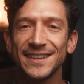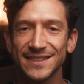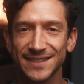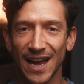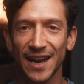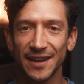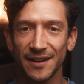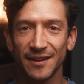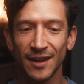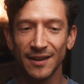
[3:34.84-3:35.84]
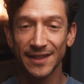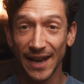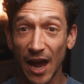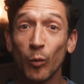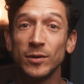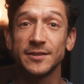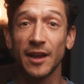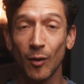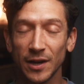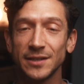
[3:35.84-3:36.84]
decided that I was
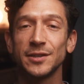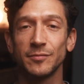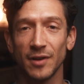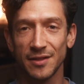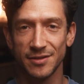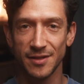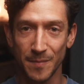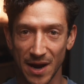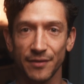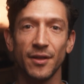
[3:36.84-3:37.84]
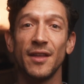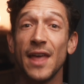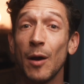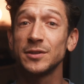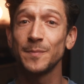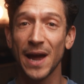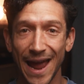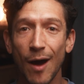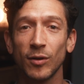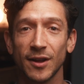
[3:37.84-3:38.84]
going to run the marathon. That was my
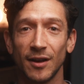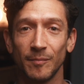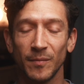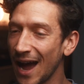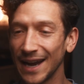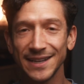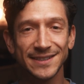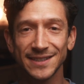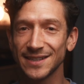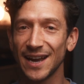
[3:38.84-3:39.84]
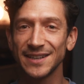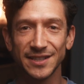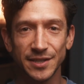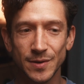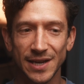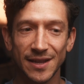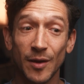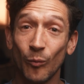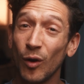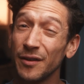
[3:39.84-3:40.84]
outcome. I didn't decide to do it and
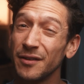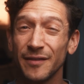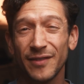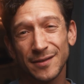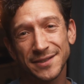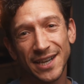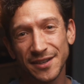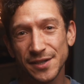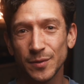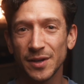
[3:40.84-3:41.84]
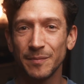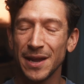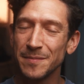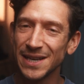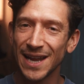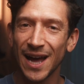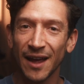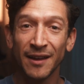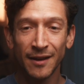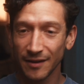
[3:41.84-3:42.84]
then wonder if I was going to do it, maybe
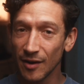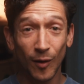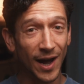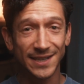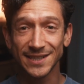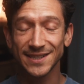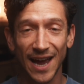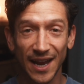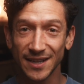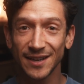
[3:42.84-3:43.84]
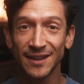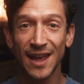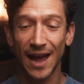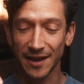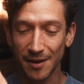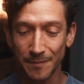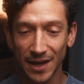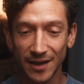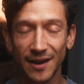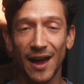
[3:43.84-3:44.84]
not. No, I decided, I
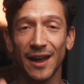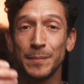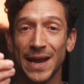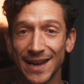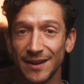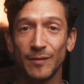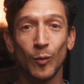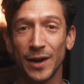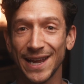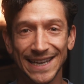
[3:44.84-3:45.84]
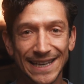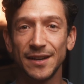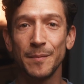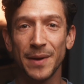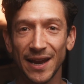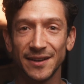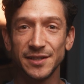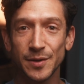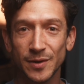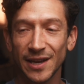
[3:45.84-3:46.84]
committed, I paid what I needed to pay to
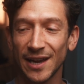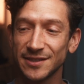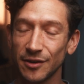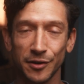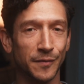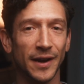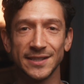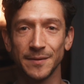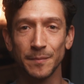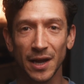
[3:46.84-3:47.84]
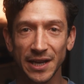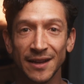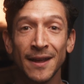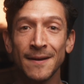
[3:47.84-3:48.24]
do it. I started raising money.